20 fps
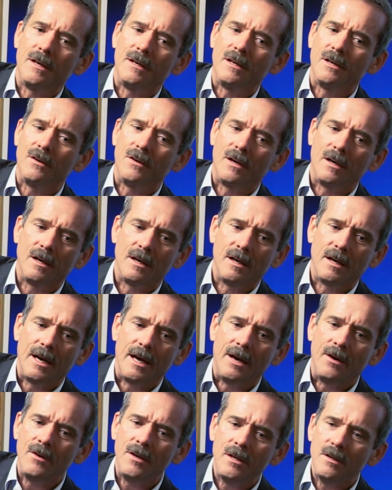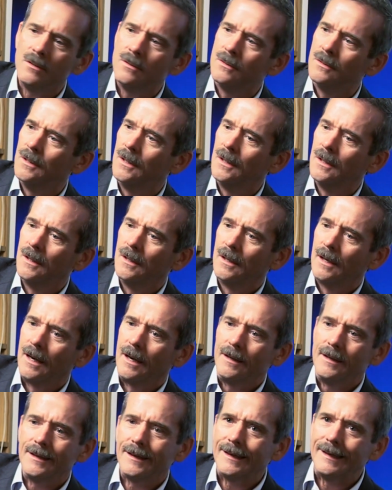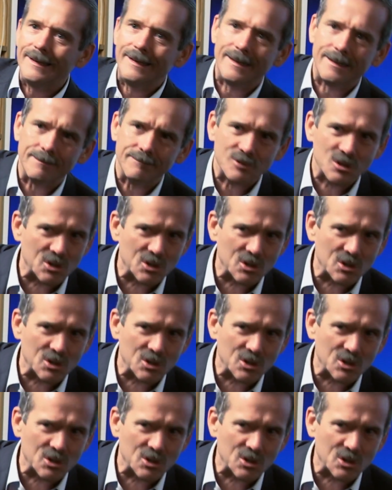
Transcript: And now, how do you, how do you